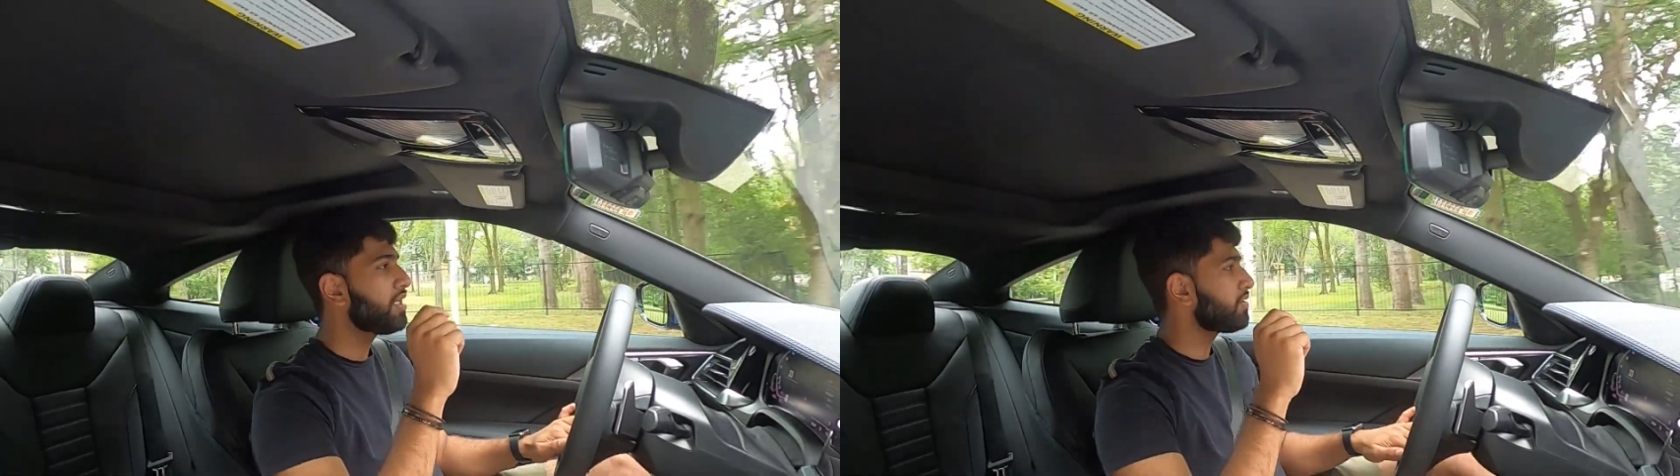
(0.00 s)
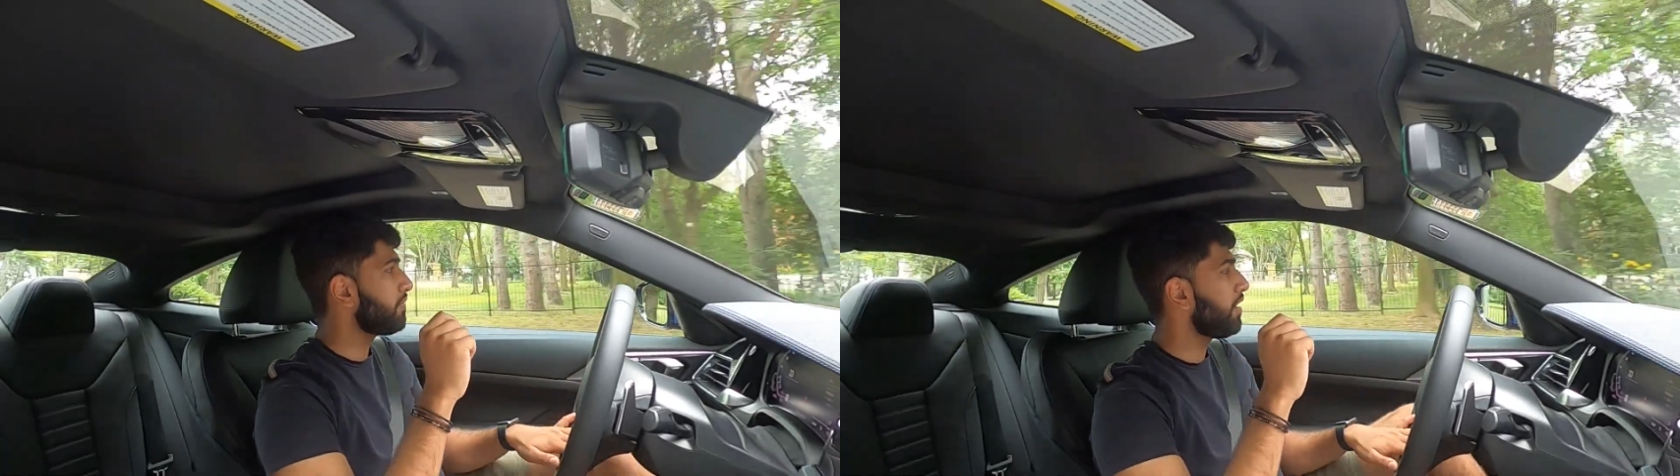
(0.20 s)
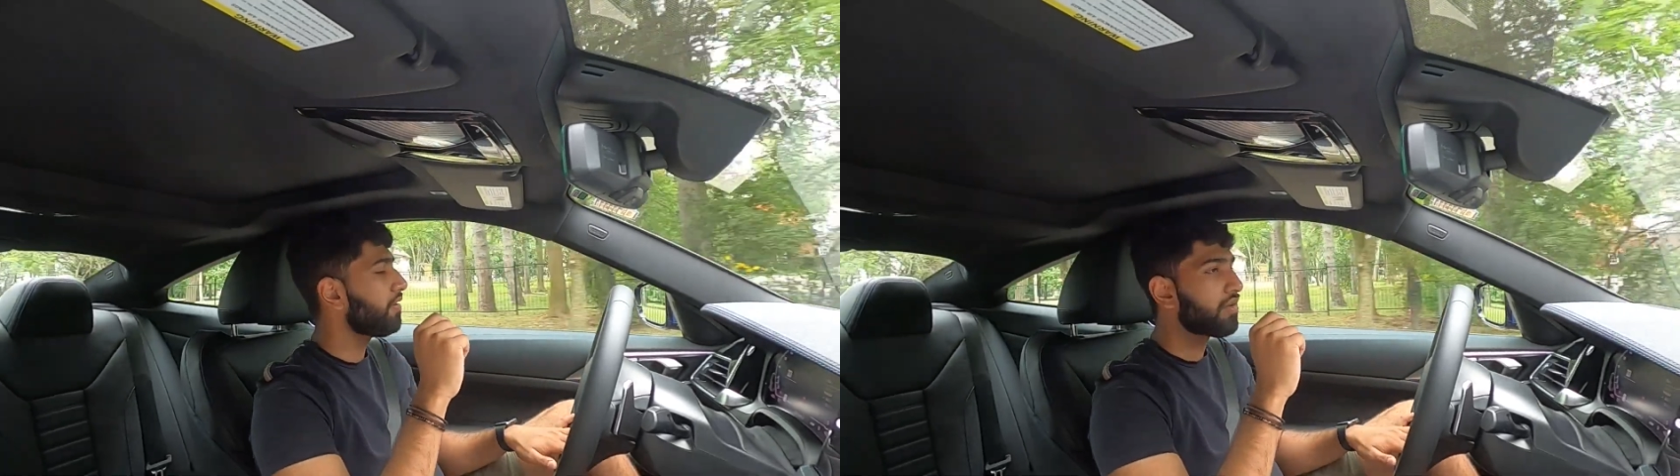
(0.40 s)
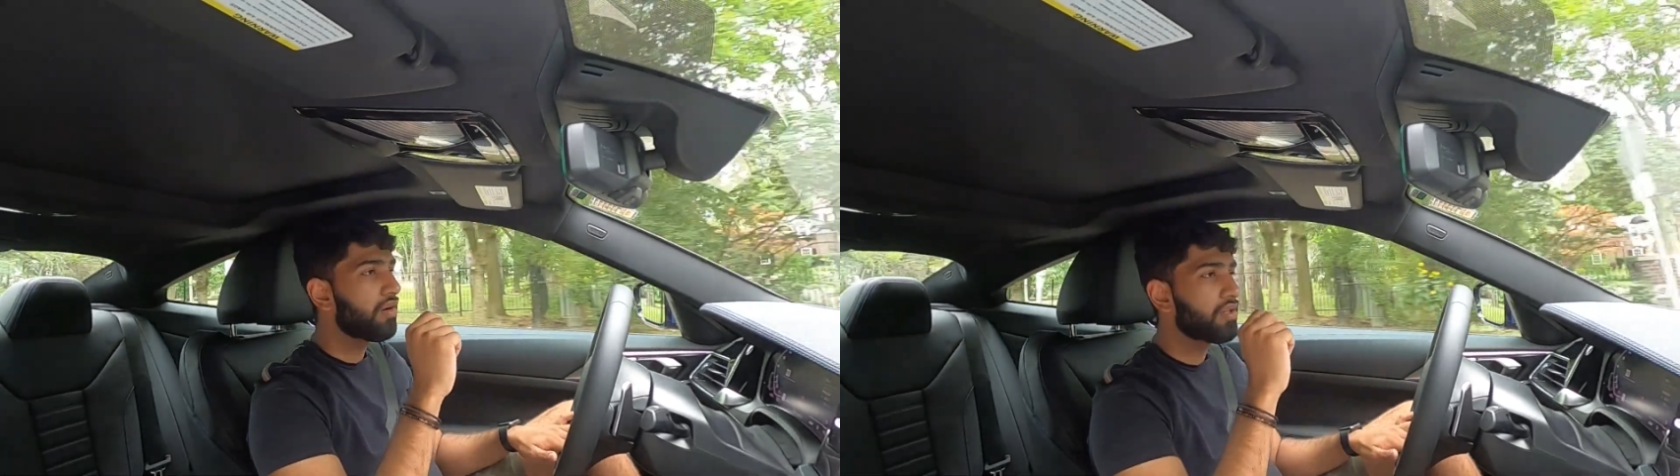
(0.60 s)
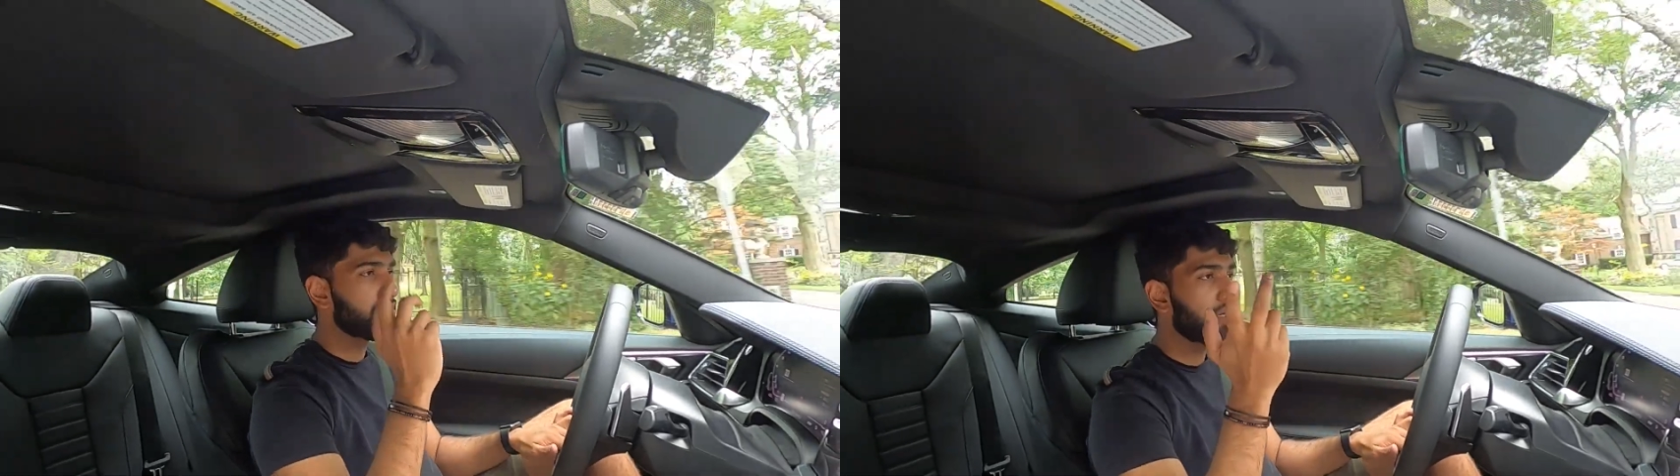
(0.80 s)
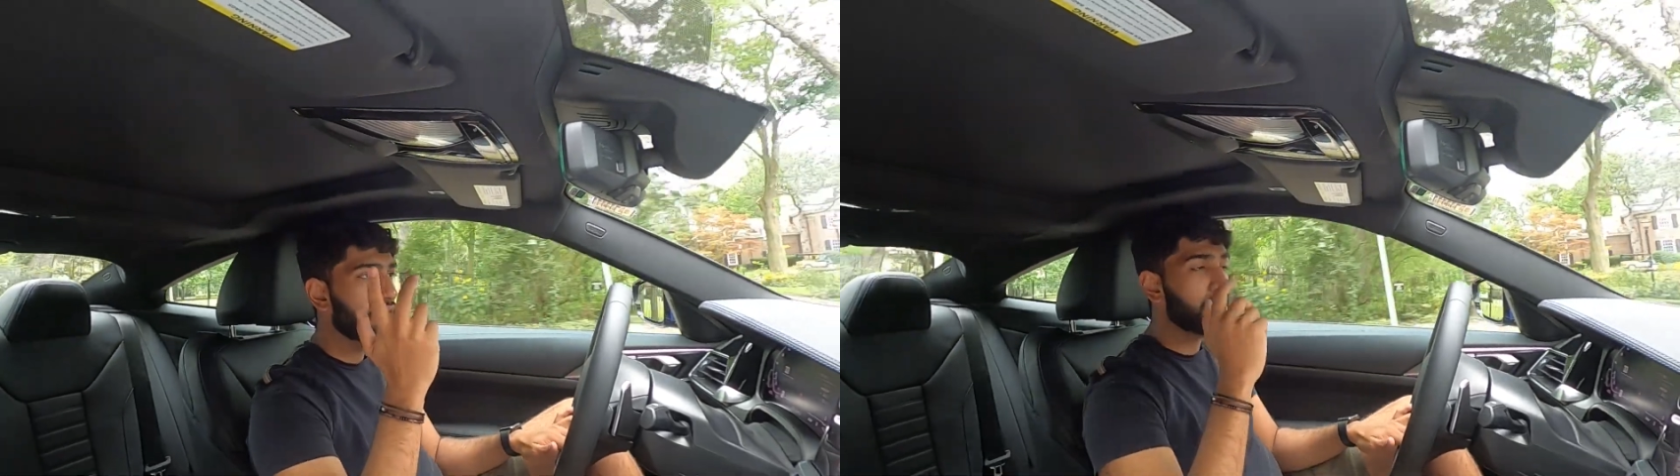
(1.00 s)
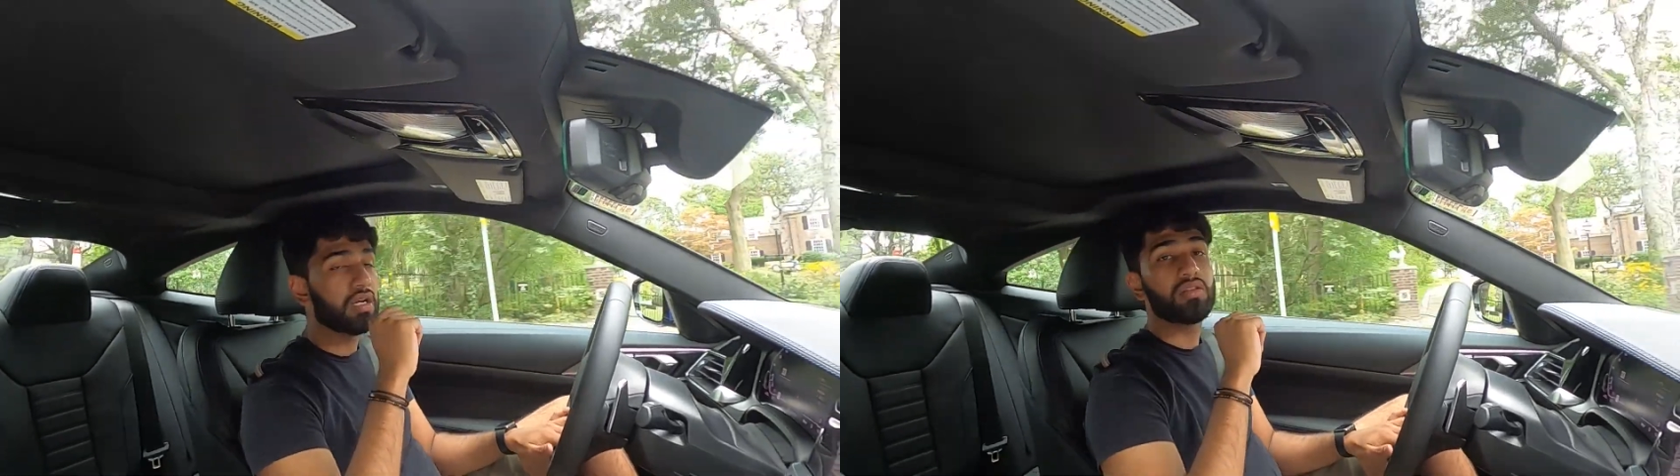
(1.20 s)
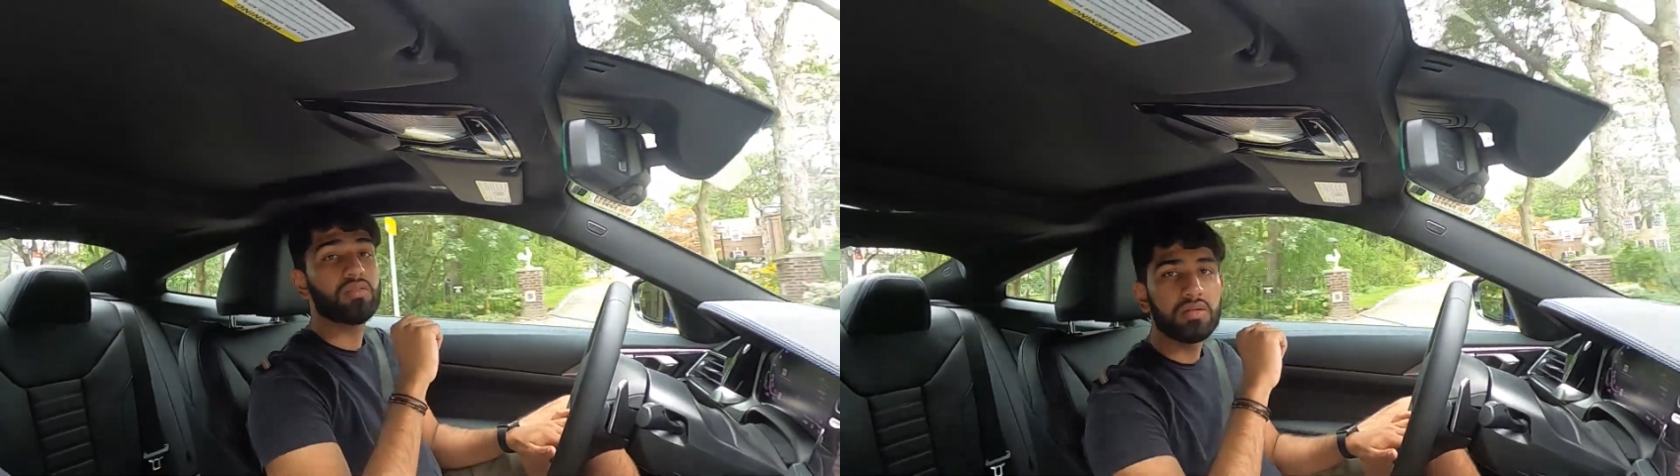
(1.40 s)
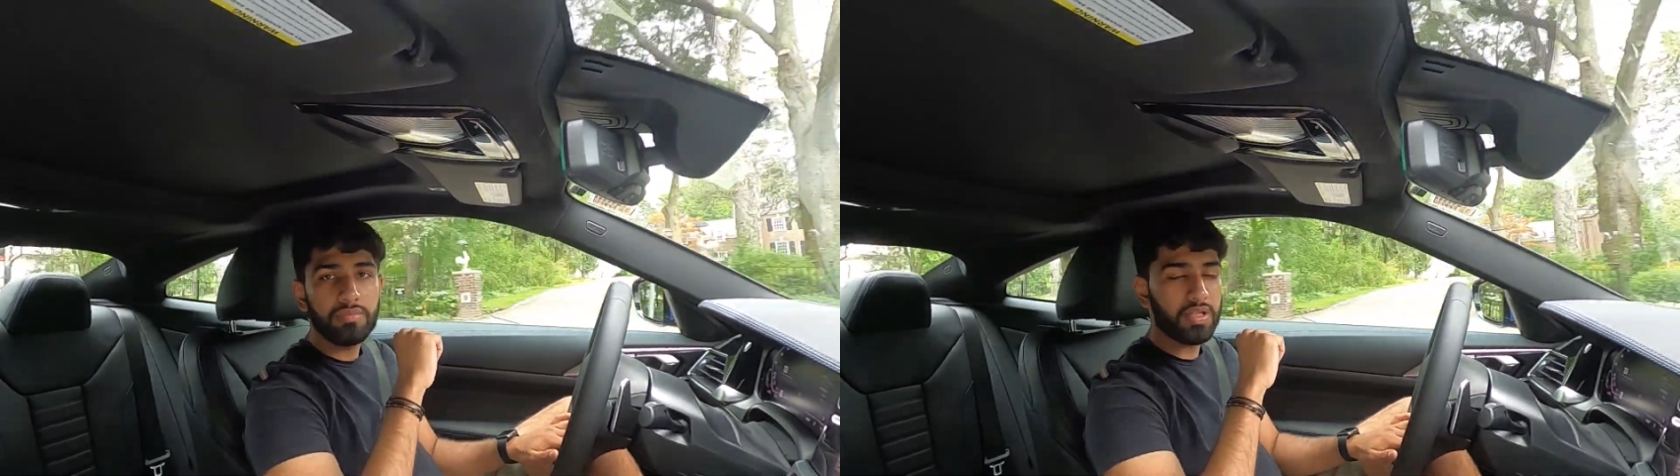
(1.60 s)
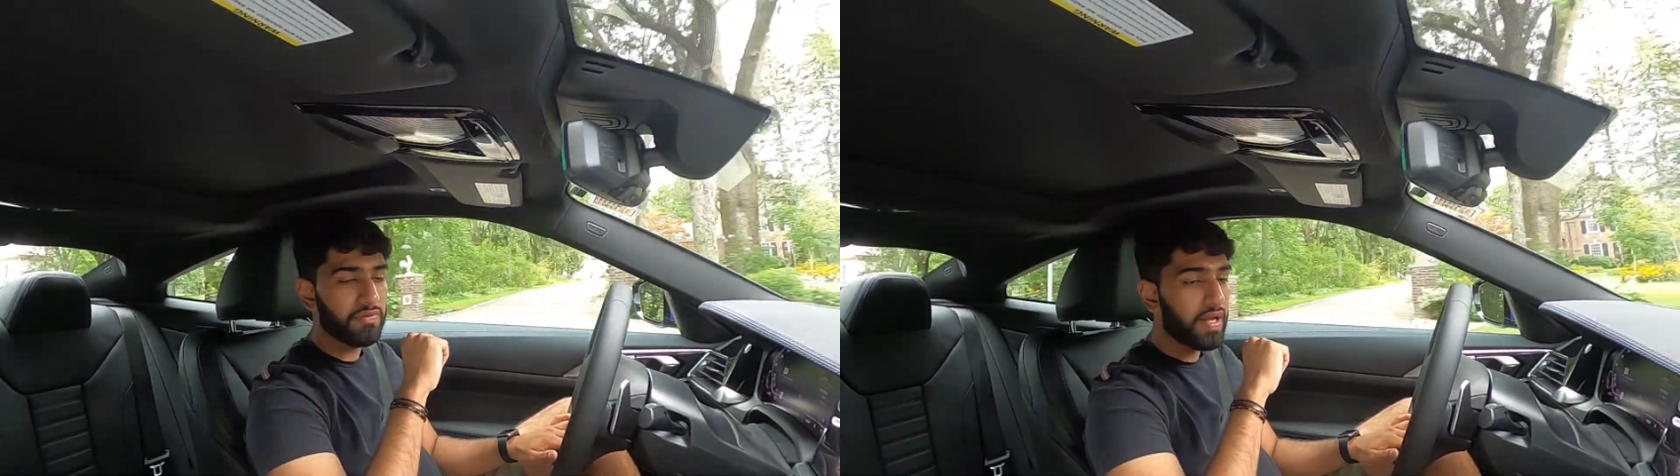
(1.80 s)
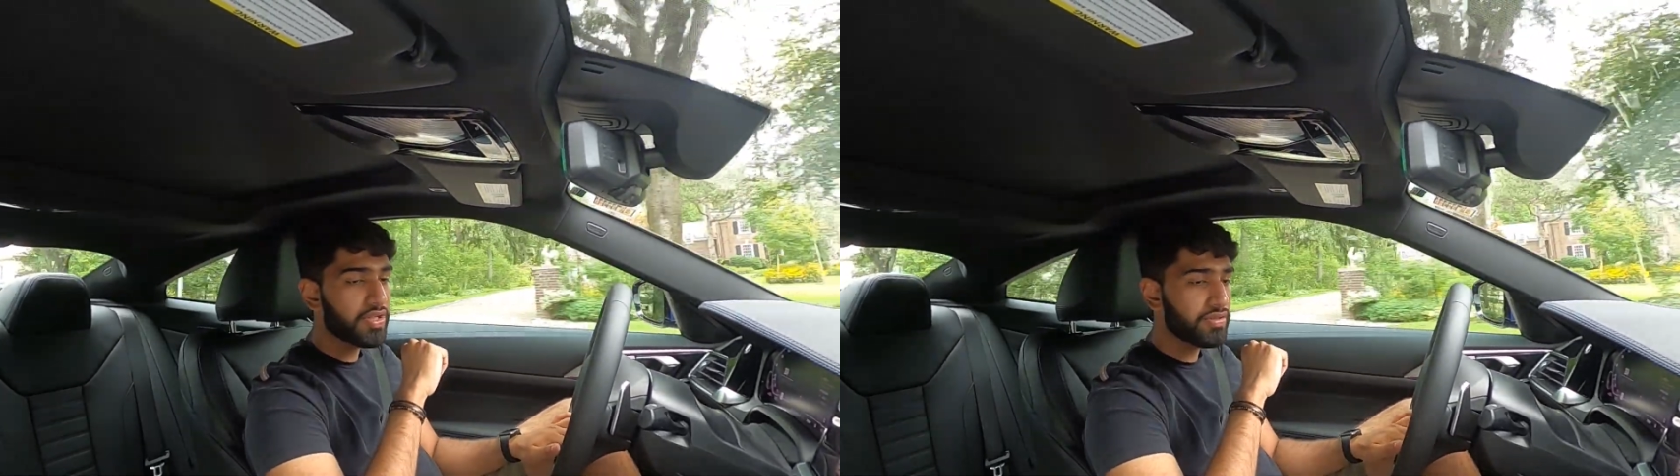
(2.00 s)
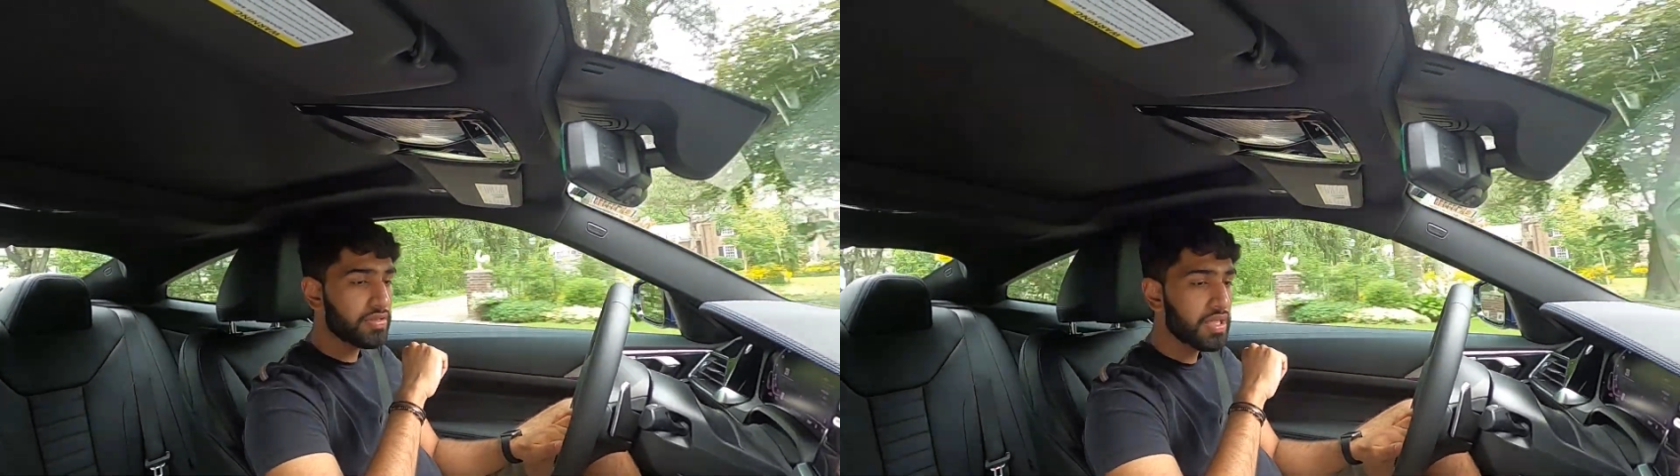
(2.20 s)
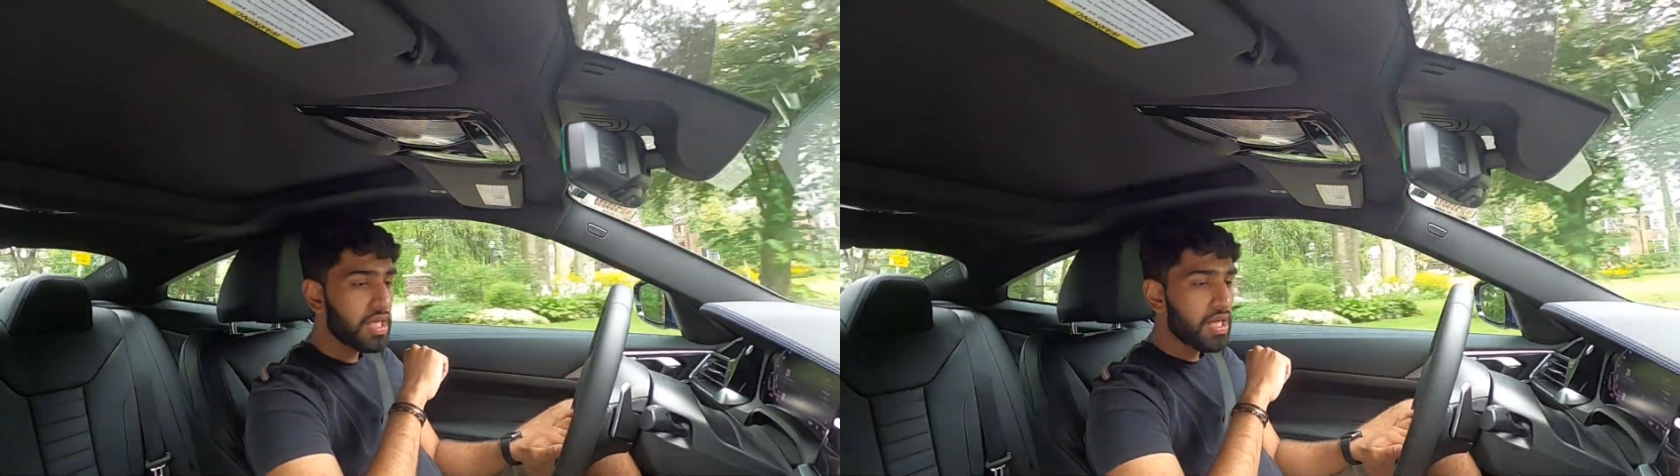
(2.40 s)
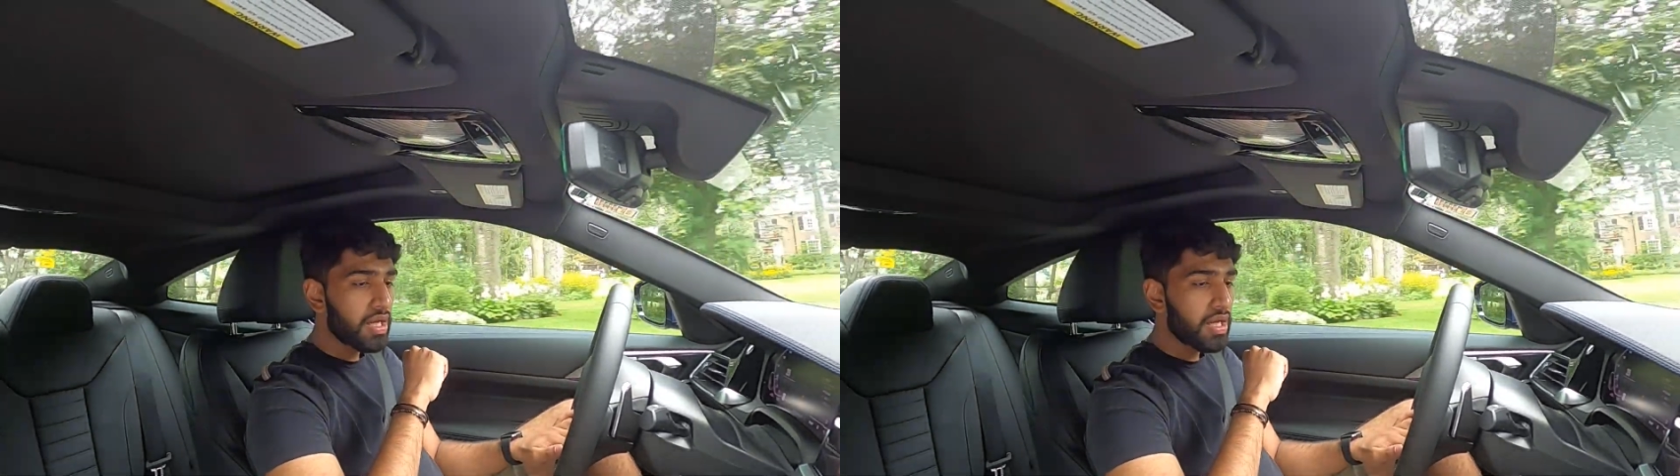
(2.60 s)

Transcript: some of the other cars in other manufacturers.